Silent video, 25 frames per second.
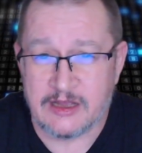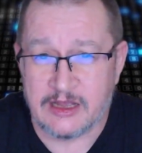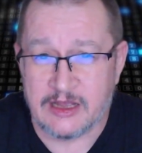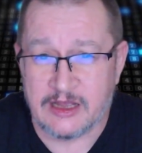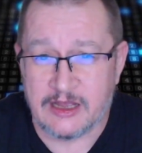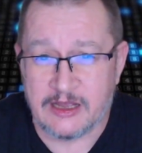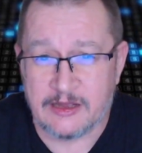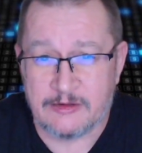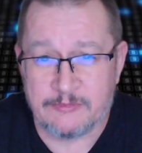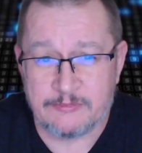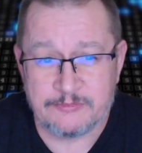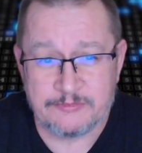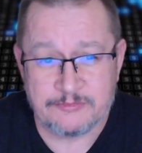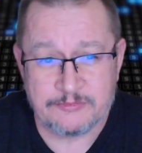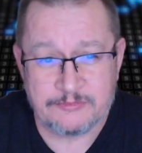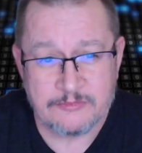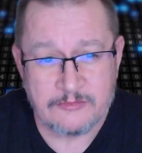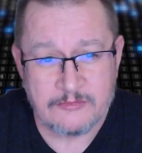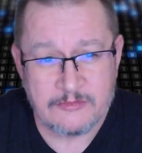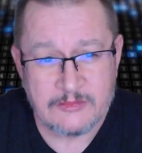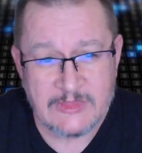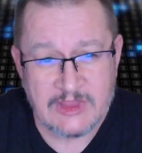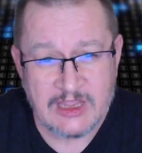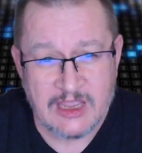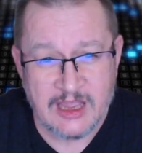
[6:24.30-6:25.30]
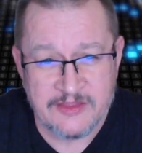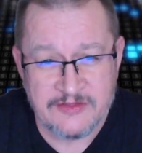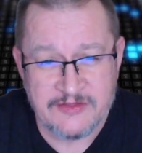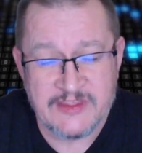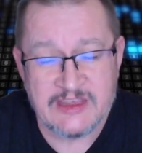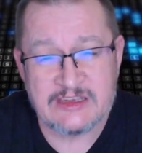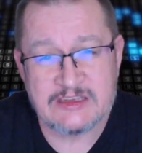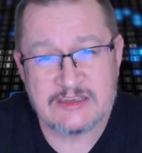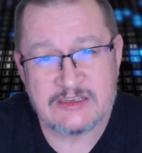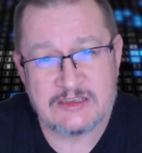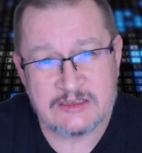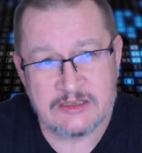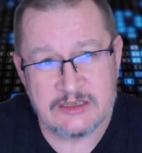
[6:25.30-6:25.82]
And
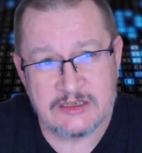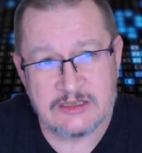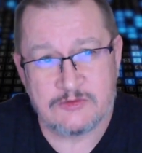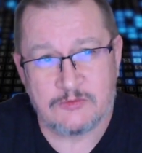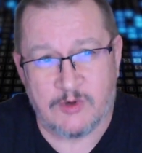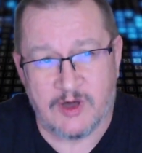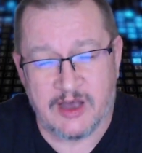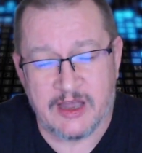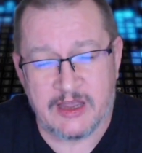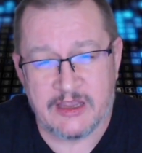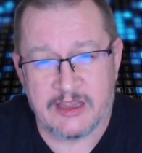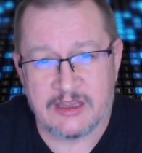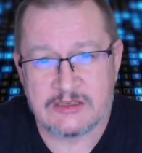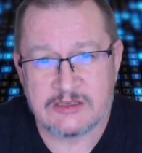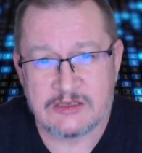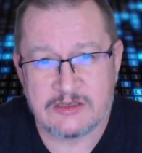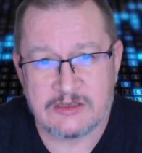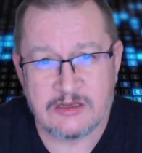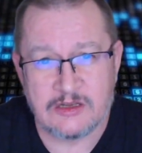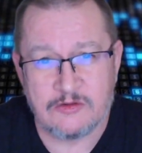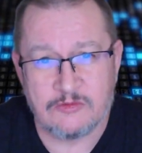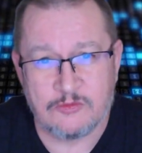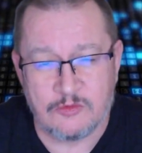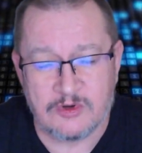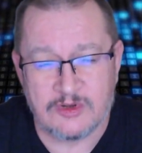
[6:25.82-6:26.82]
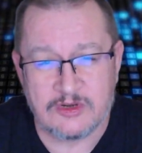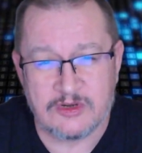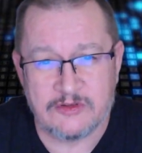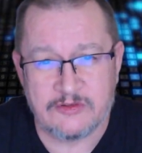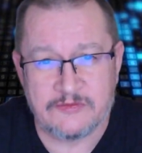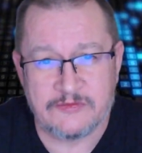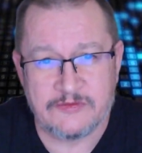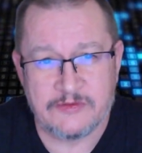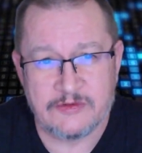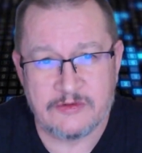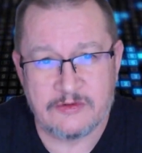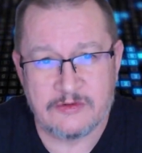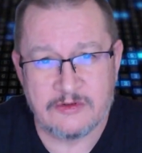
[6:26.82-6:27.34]
this is why it's one
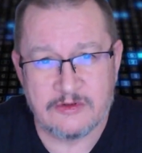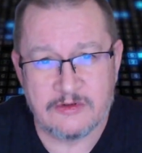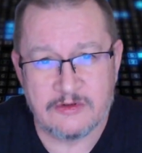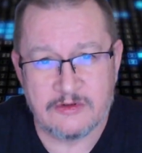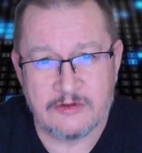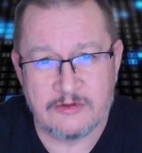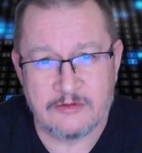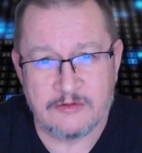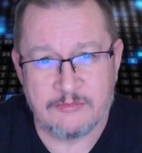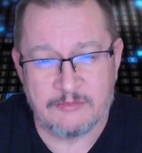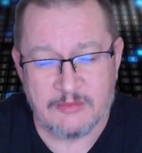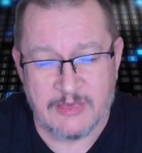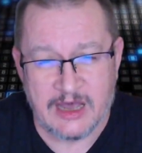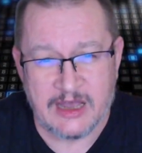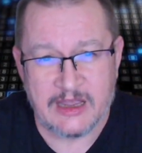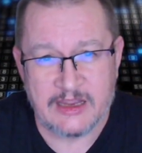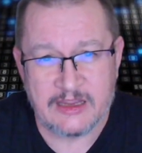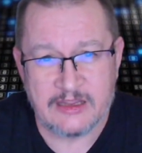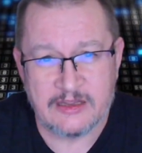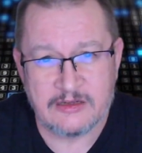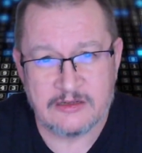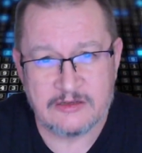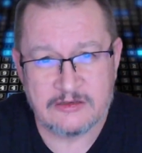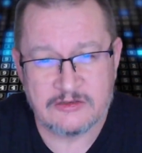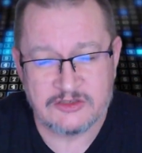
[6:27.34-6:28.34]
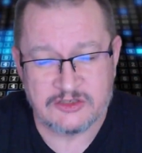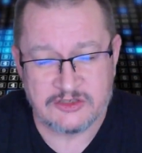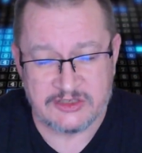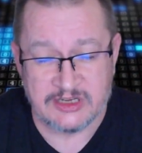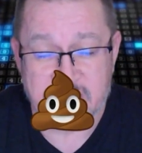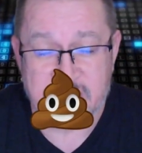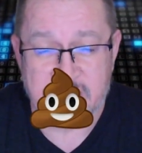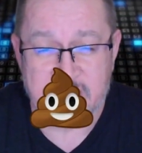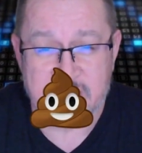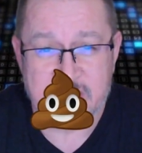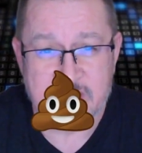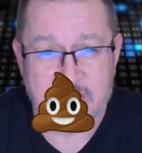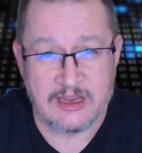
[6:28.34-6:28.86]
of my
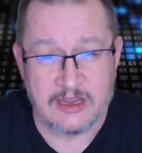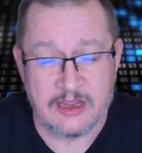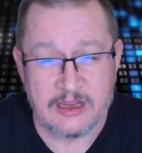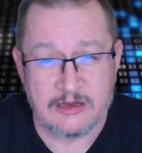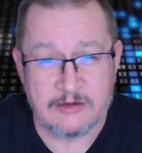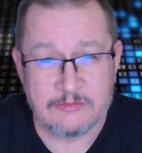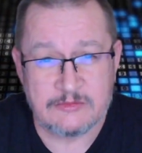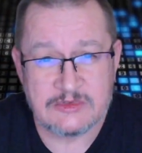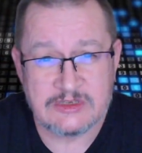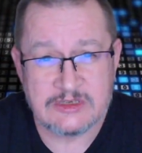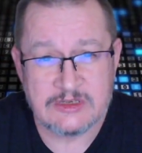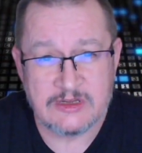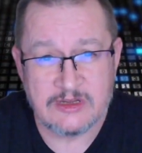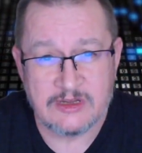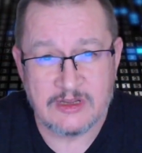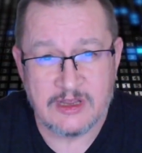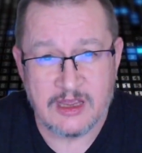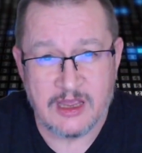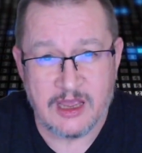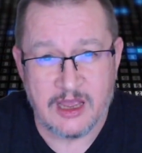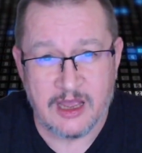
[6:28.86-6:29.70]
shittest games.